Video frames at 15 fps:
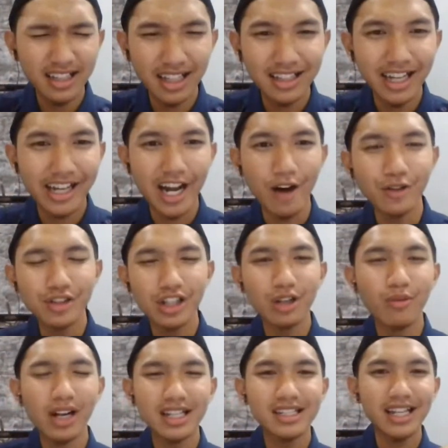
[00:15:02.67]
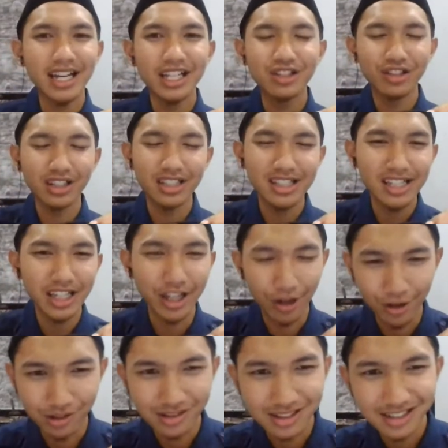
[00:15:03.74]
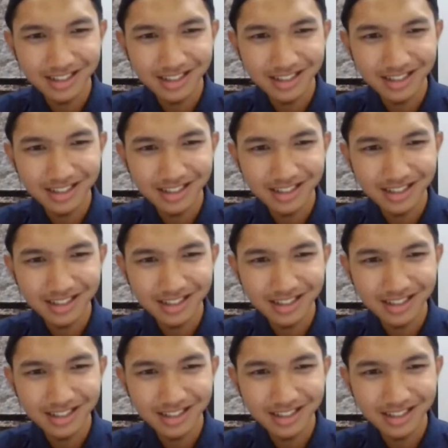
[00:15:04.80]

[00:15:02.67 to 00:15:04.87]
that the accountant will say to the CEO.